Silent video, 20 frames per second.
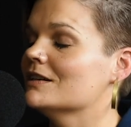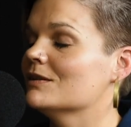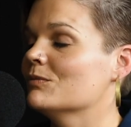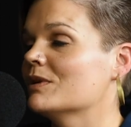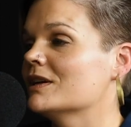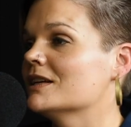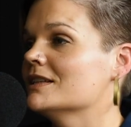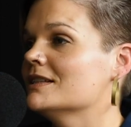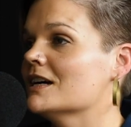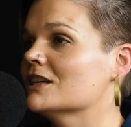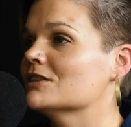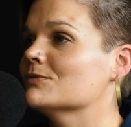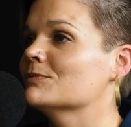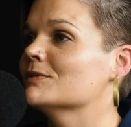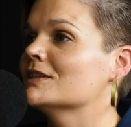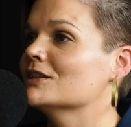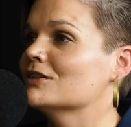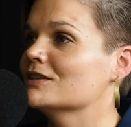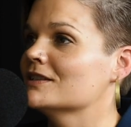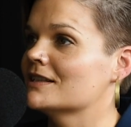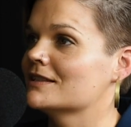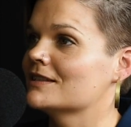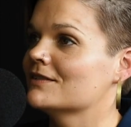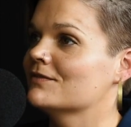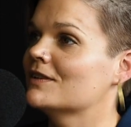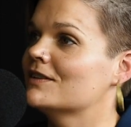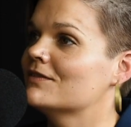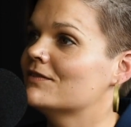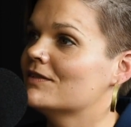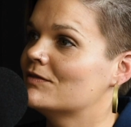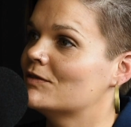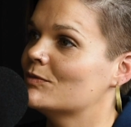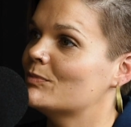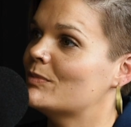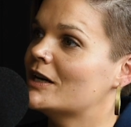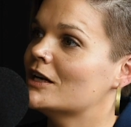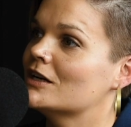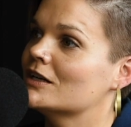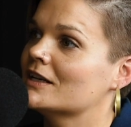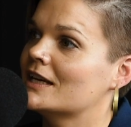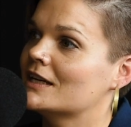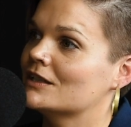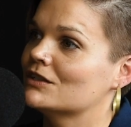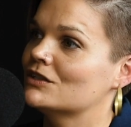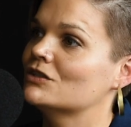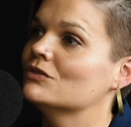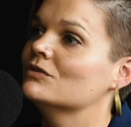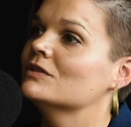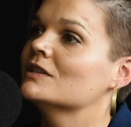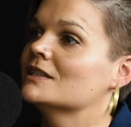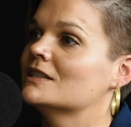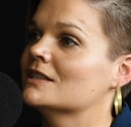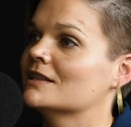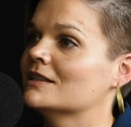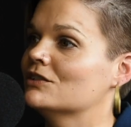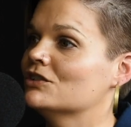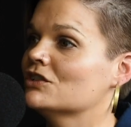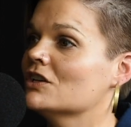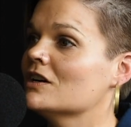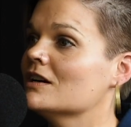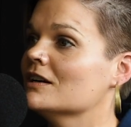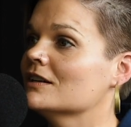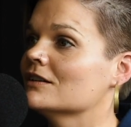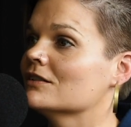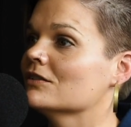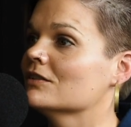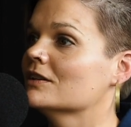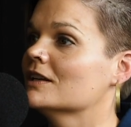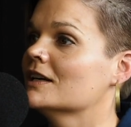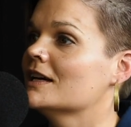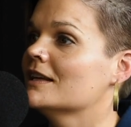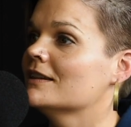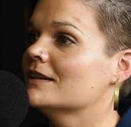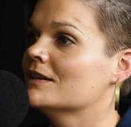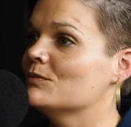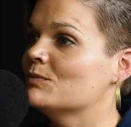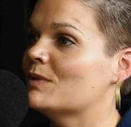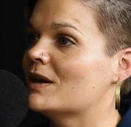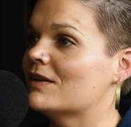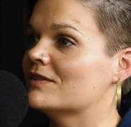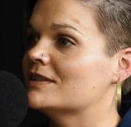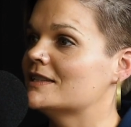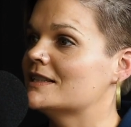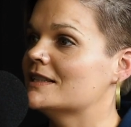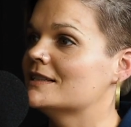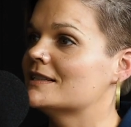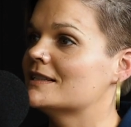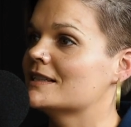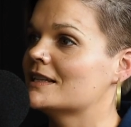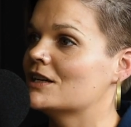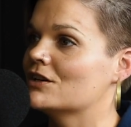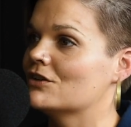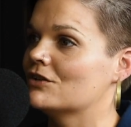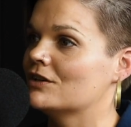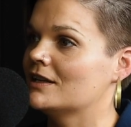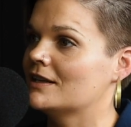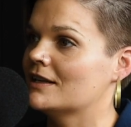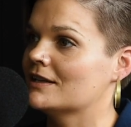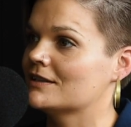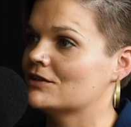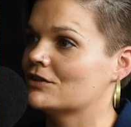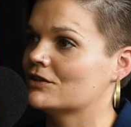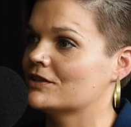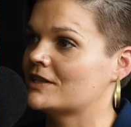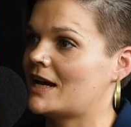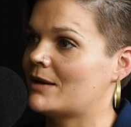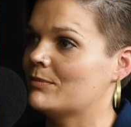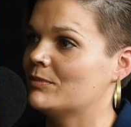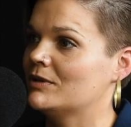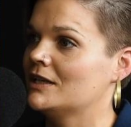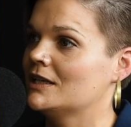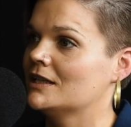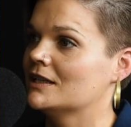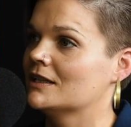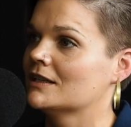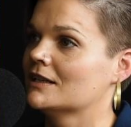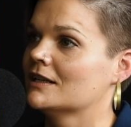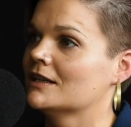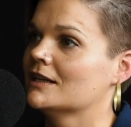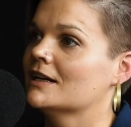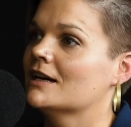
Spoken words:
what attachment theory says, if the parent can't tune into the child, then we have this insecurity that starts happening.